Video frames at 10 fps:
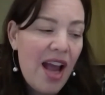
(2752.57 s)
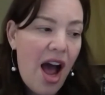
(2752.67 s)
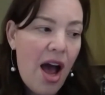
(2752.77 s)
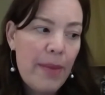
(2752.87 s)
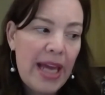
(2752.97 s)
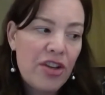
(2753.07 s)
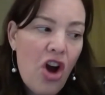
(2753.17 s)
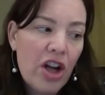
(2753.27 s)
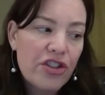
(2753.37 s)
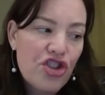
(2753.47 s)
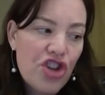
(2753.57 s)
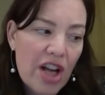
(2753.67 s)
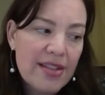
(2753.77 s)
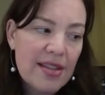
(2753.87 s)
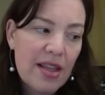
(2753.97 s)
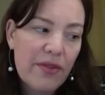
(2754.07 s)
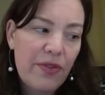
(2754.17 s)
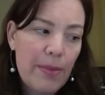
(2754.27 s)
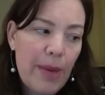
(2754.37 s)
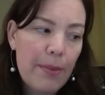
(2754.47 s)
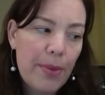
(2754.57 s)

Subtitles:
And not just the fee bait,